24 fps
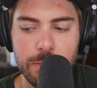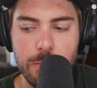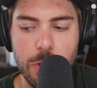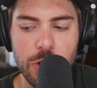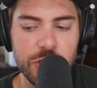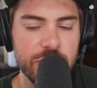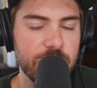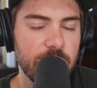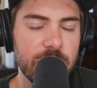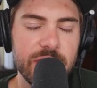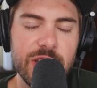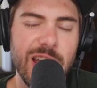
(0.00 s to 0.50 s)

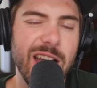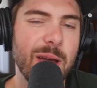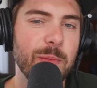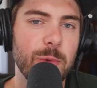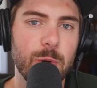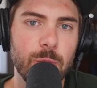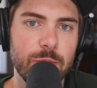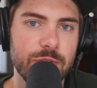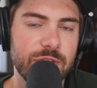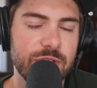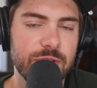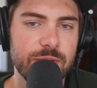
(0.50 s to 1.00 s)
of the time
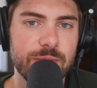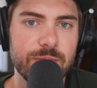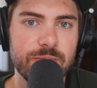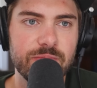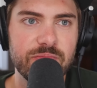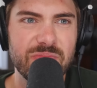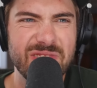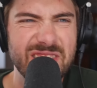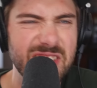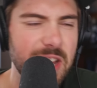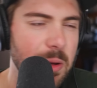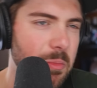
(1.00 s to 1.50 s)
it was
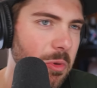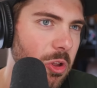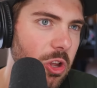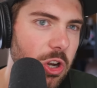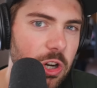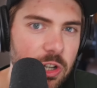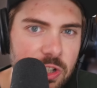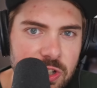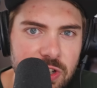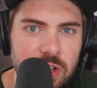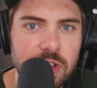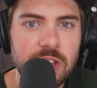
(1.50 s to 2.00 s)

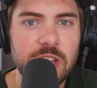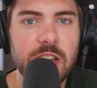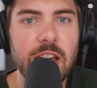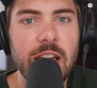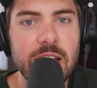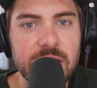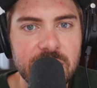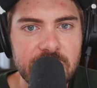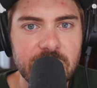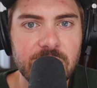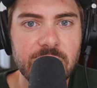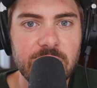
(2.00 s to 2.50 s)
similar to
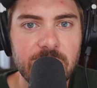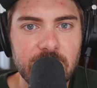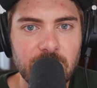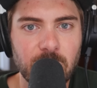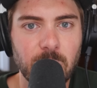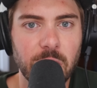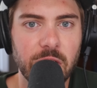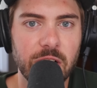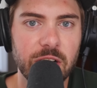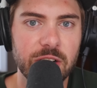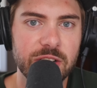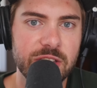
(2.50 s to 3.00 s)
the AT,
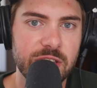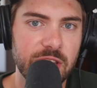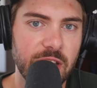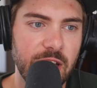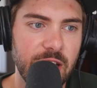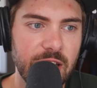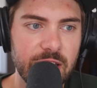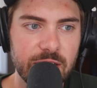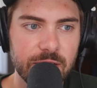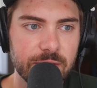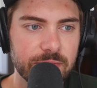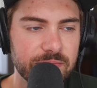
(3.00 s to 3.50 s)
where it's
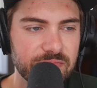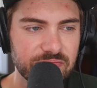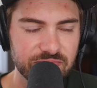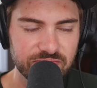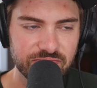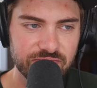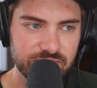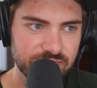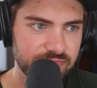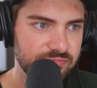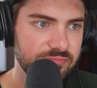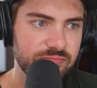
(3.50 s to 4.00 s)
like
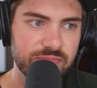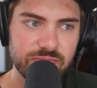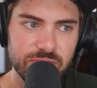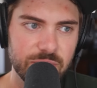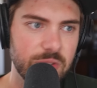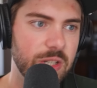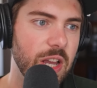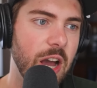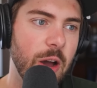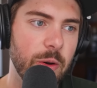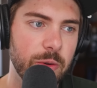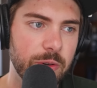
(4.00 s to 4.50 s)

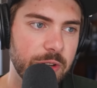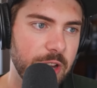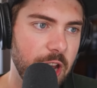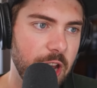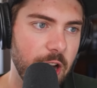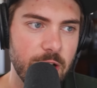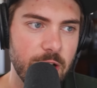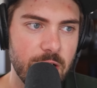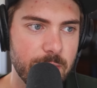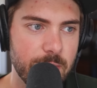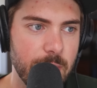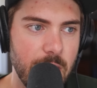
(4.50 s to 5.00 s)
I would
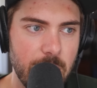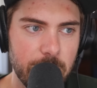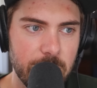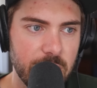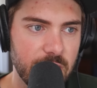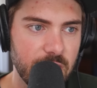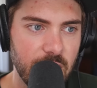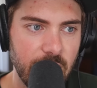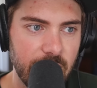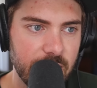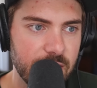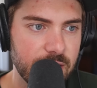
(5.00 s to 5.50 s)
carry
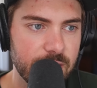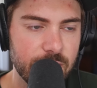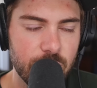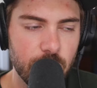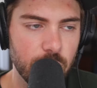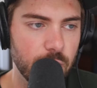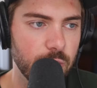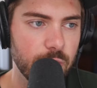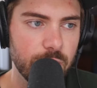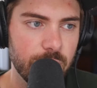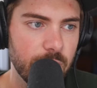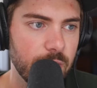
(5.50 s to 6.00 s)
maybe like
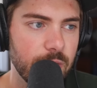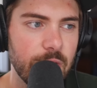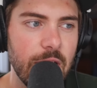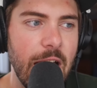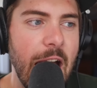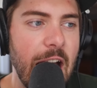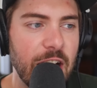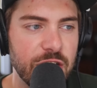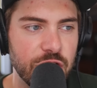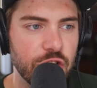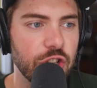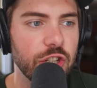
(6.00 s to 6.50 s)

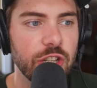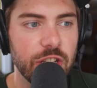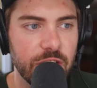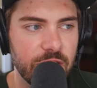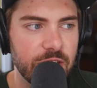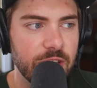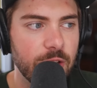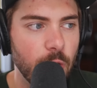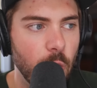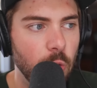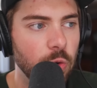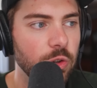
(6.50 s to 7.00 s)

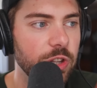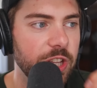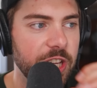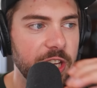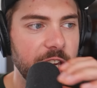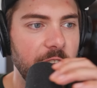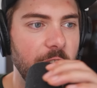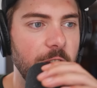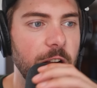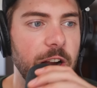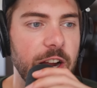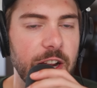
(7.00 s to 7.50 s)
only
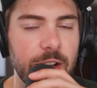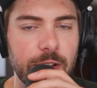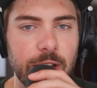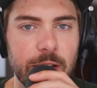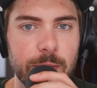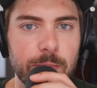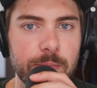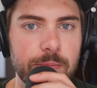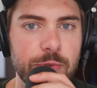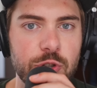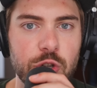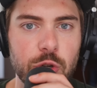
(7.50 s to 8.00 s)
carrying
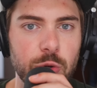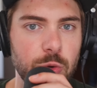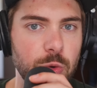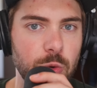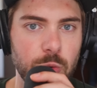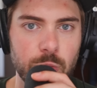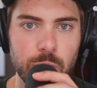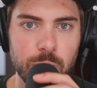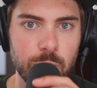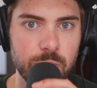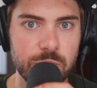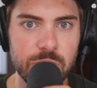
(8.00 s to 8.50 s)
like
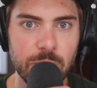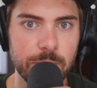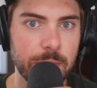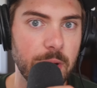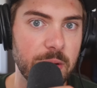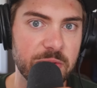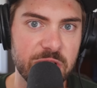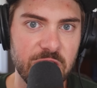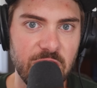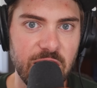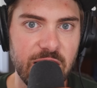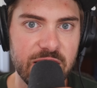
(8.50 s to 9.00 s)
two,
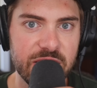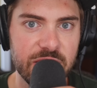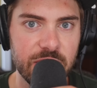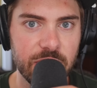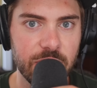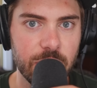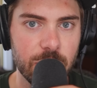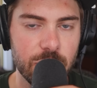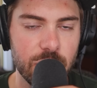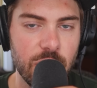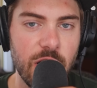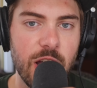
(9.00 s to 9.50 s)
sometimes less
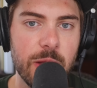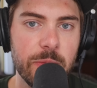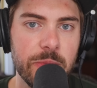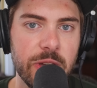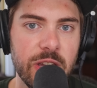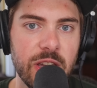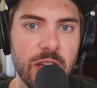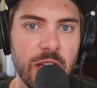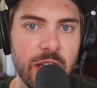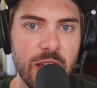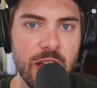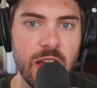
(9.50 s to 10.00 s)
liters on
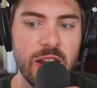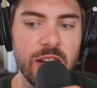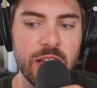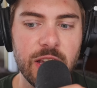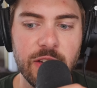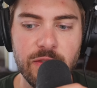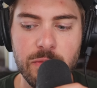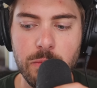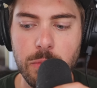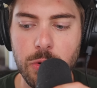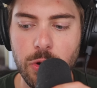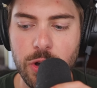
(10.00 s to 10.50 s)
me at any
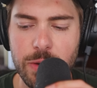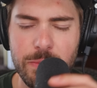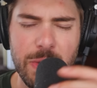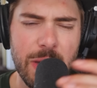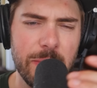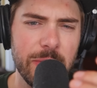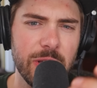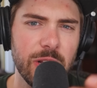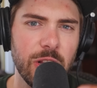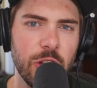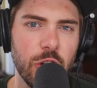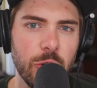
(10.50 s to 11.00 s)
given point,
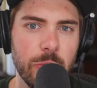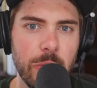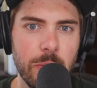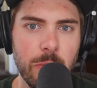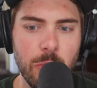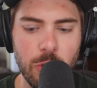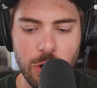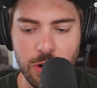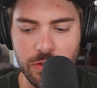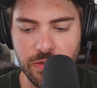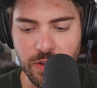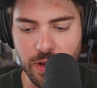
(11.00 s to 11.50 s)
maybe a little bit
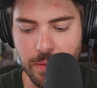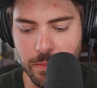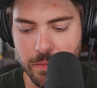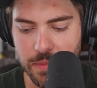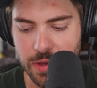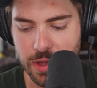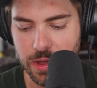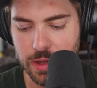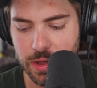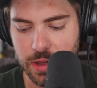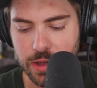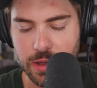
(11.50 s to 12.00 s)
more if I'm,
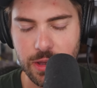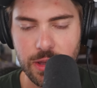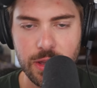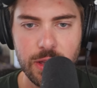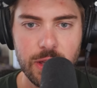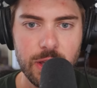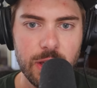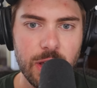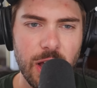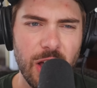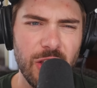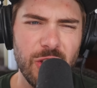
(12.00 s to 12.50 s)

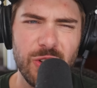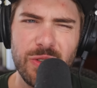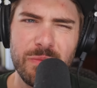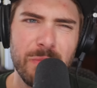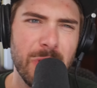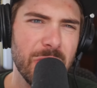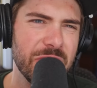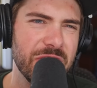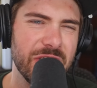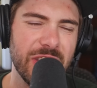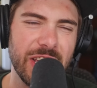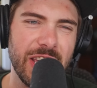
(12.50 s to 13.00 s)
although
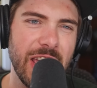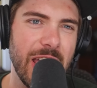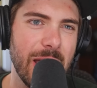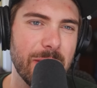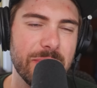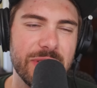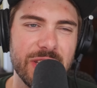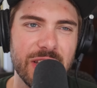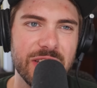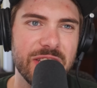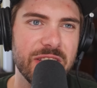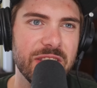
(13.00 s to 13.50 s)
most of the
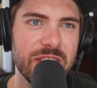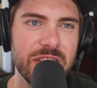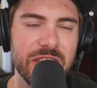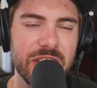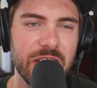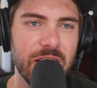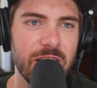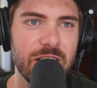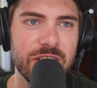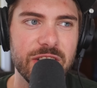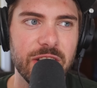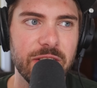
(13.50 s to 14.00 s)
campsites in the
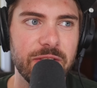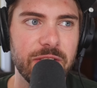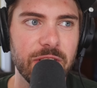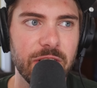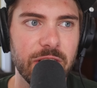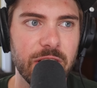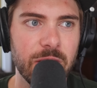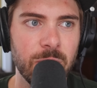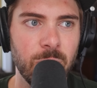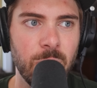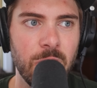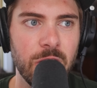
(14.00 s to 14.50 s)
Sierras, I feel
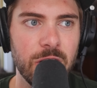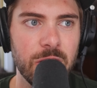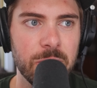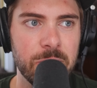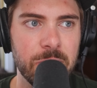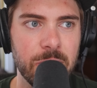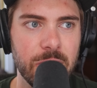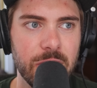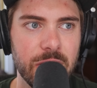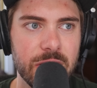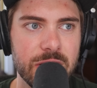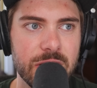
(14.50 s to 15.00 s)
like had water
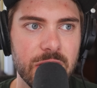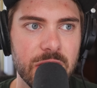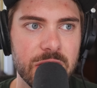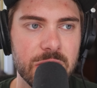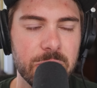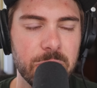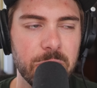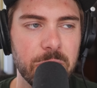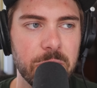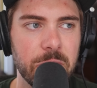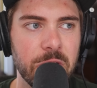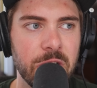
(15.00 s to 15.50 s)
pretty
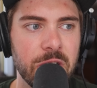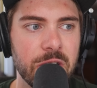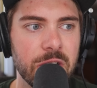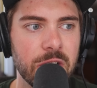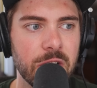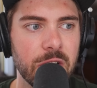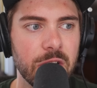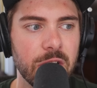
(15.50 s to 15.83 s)
accessible, but,